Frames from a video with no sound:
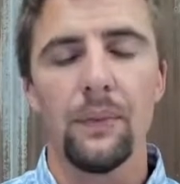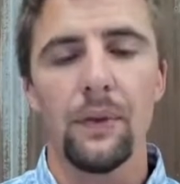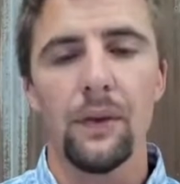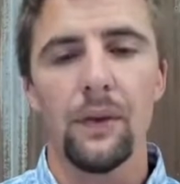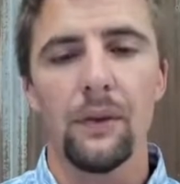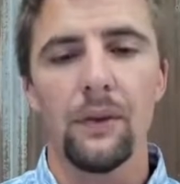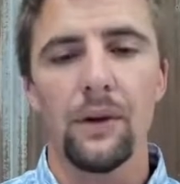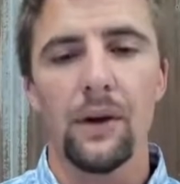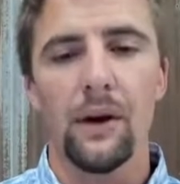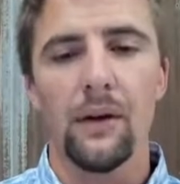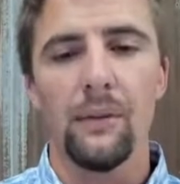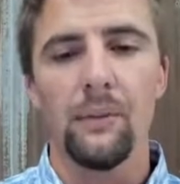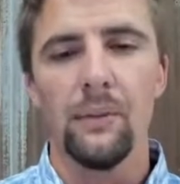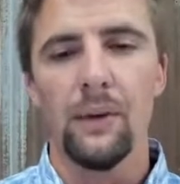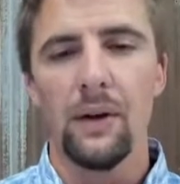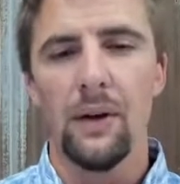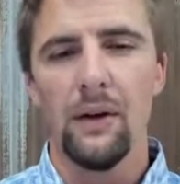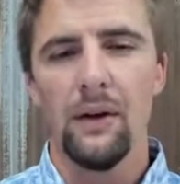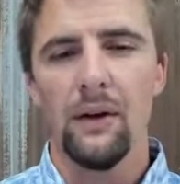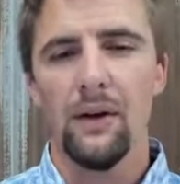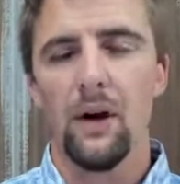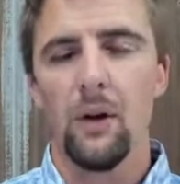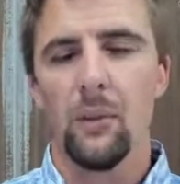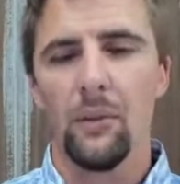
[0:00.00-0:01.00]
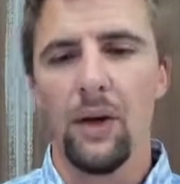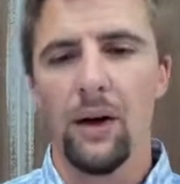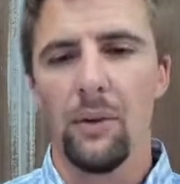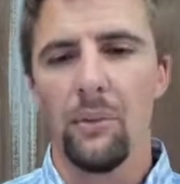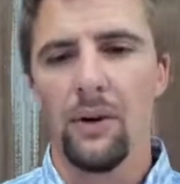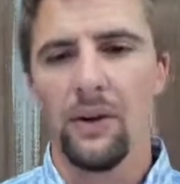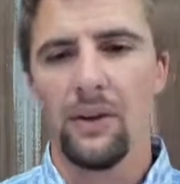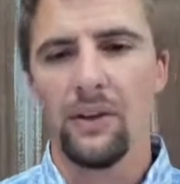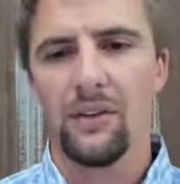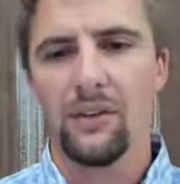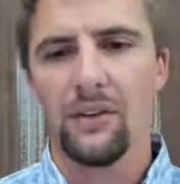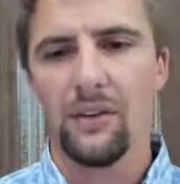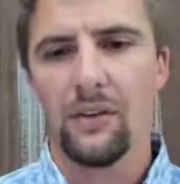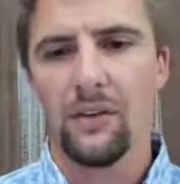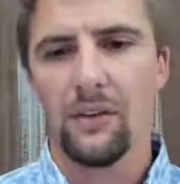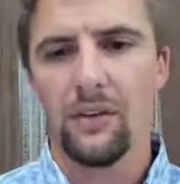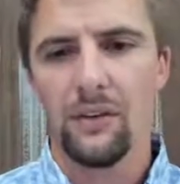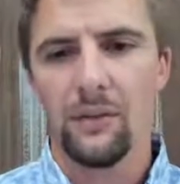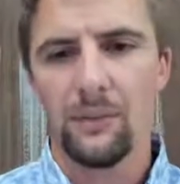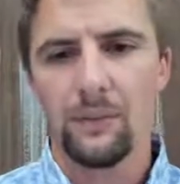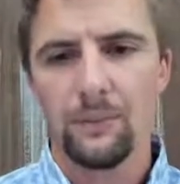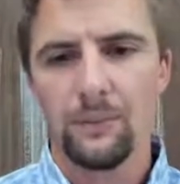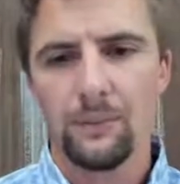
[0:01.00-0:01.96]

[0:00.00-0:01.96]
Okay. Hope that makes sense.